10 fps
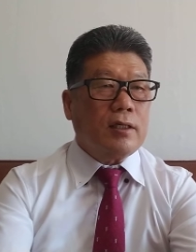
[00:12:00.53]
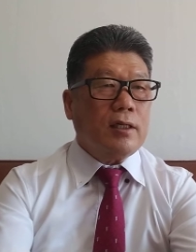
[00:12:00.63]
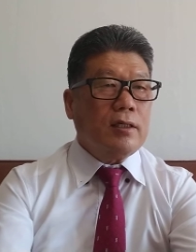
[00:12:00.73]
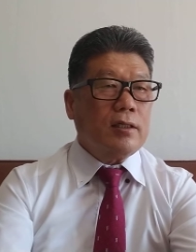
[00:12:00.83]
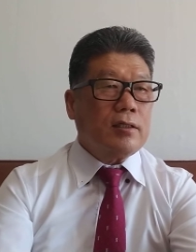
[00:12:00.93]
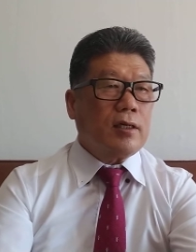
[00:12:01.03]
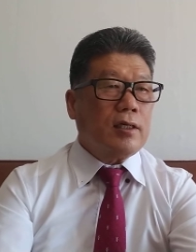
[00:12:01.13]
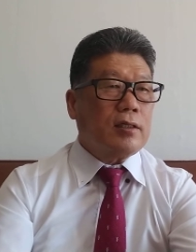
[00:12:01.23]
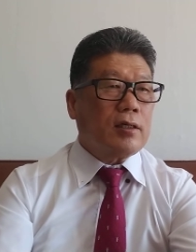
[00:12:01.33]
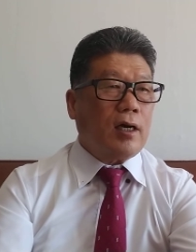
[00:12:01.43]
interest
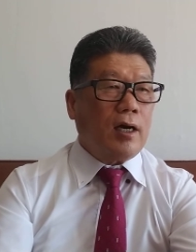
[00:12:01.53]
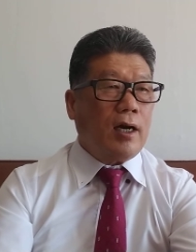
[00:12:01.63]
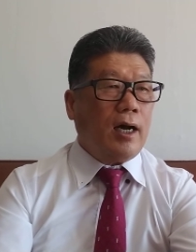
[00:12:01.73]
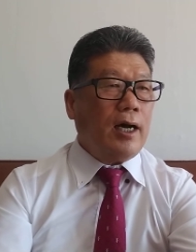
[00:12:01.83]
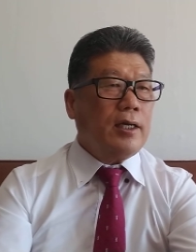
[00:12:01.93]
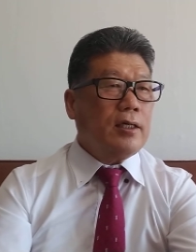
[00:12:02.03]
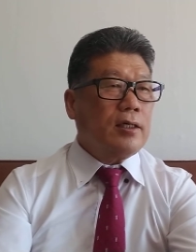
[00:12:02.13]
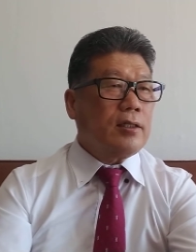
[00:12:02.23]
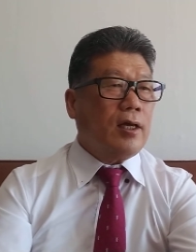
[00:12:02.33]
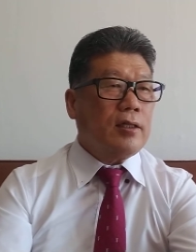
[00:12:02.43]
rate are
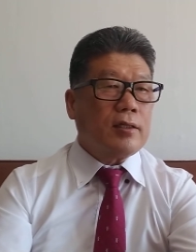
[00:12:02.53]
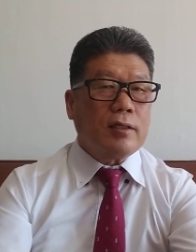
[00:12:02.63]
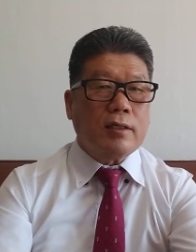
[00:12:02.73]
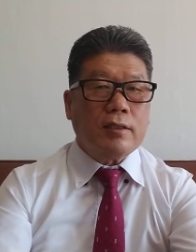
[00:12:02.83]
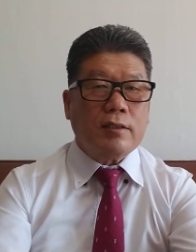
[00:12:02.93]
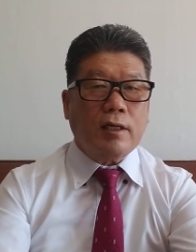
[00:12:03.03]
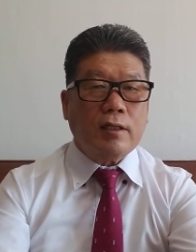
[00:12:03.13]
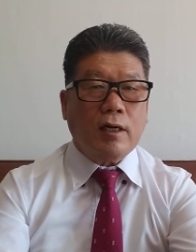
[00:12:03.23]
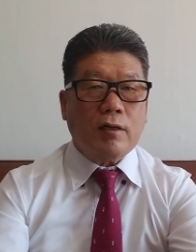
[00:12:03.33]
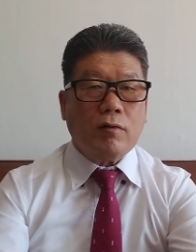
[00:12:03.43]
higher than
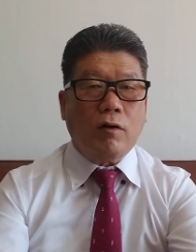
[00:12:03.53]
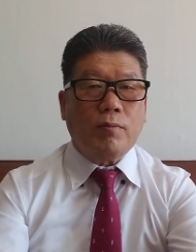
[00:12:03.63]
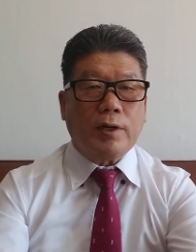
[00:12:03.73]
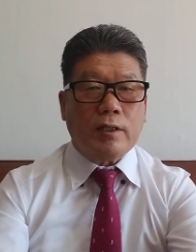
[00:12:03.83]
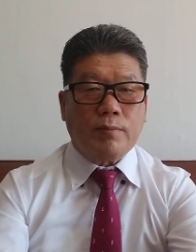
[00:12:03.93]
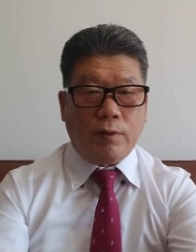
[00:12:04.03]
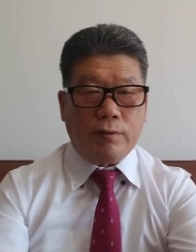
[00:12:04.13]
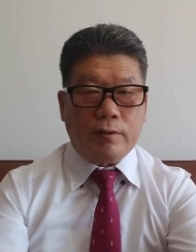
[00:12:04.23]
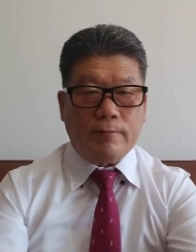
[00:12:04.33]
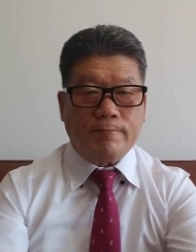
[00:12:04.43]
general corporate bond.